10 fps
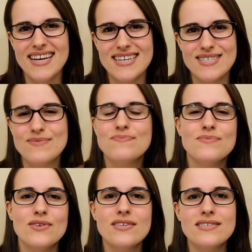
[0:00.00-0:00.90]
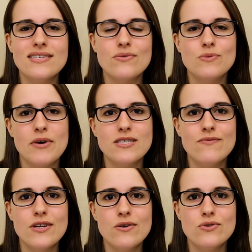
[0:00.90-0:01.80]
guys, so this is a response
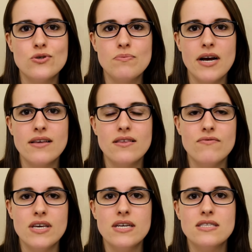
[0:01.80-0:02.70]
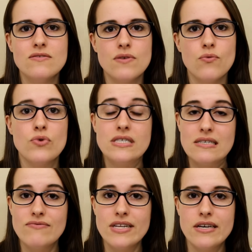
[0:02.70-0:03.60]
video to Mic the Vegan's
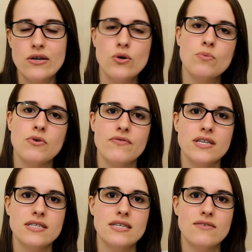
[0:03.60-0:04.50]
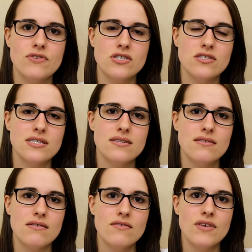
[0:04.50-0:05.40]
recent video, Preventing
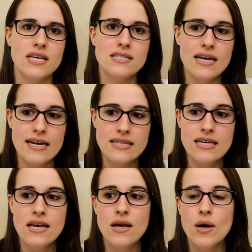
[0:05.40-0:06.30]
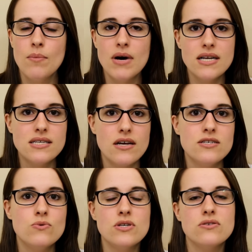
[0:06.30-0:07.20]
Deficiencies on a Vegan Diet. But I
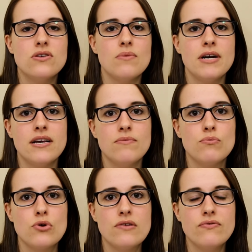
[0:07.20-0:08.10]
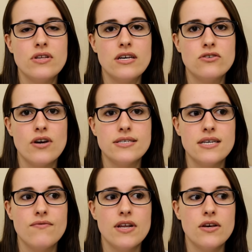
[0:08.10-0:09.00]
do want to start by briefly
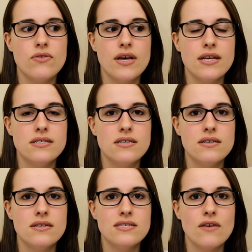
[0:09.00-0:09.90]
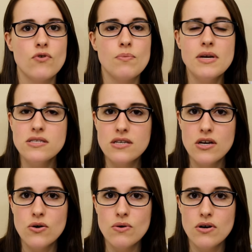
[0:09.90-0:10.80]
addressing a video that he did several months
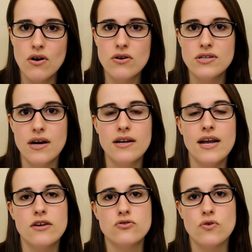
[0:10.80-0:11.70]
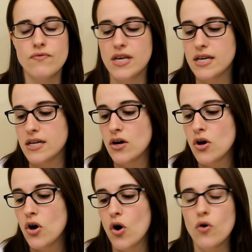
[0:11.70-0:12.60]
ago called Unnatural Vegan
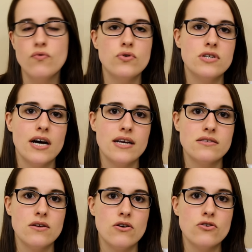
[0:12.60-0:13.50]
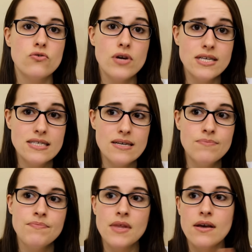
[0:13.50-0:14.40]
Whole Food Diets Are
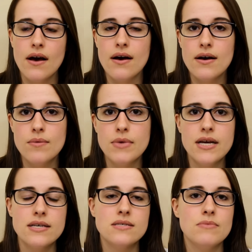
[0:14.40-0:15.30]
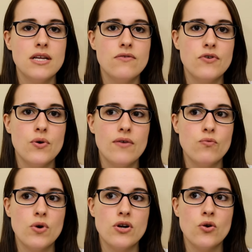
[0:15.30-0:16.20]
Crazy, uh, because many of you have
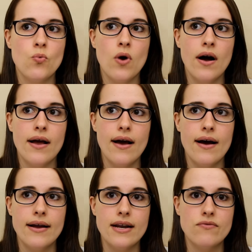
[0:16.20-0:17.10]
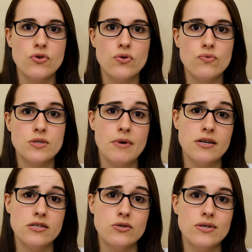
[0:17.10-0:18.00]
wondered why I never
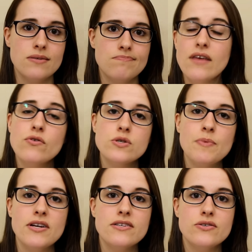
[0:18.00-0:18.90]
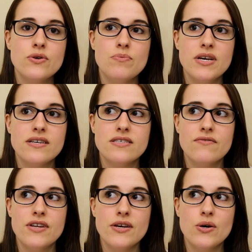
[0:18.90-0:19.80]
responded to it. I never responded to it because the
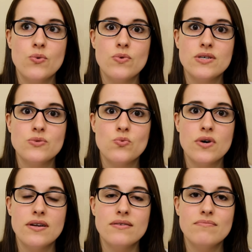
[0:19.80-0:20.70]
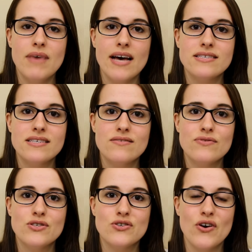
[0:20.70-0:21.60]
video was one
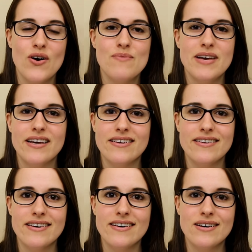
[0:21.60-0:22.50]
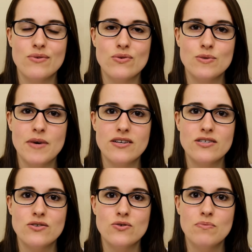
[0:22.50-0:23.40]
massive straw man uh, with respect
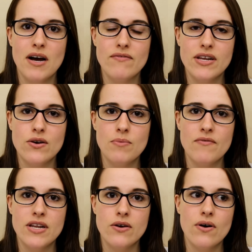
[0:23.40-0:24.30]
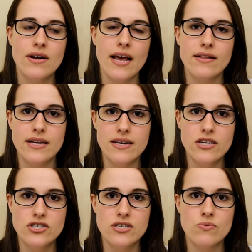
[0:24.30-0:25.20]
to my video, my video on
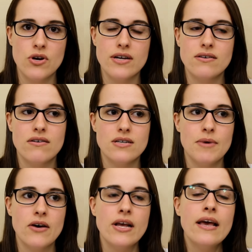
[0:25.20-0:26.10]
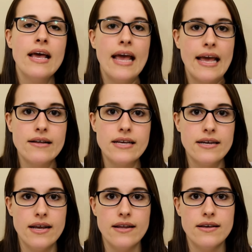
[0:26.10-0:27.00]
alienation, where I talked about
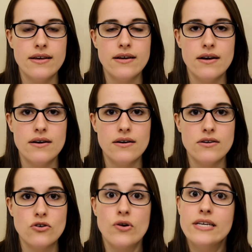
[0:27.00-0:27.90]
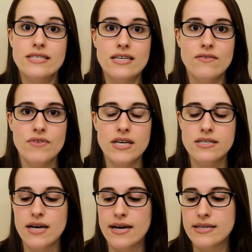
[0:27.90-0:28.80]
alienating uh, crazy
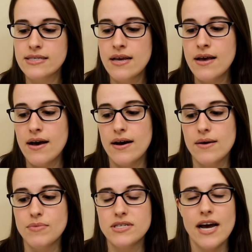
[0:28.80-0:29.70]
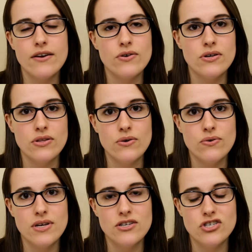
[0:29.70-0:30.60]
vegan diets. Um, the title
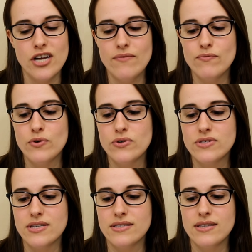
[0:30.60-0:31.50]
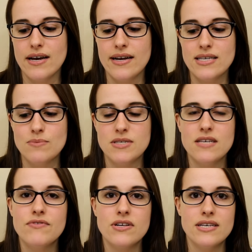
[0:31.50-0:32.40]
alone is shameful since I
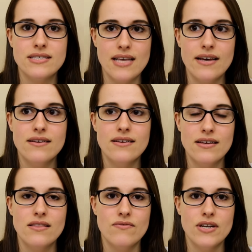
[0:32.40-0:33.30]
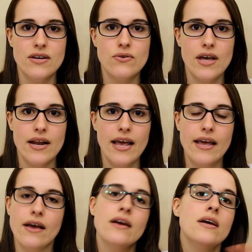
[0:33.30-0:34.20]
specifically said in the video that
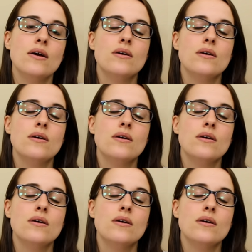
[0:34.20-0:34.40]
a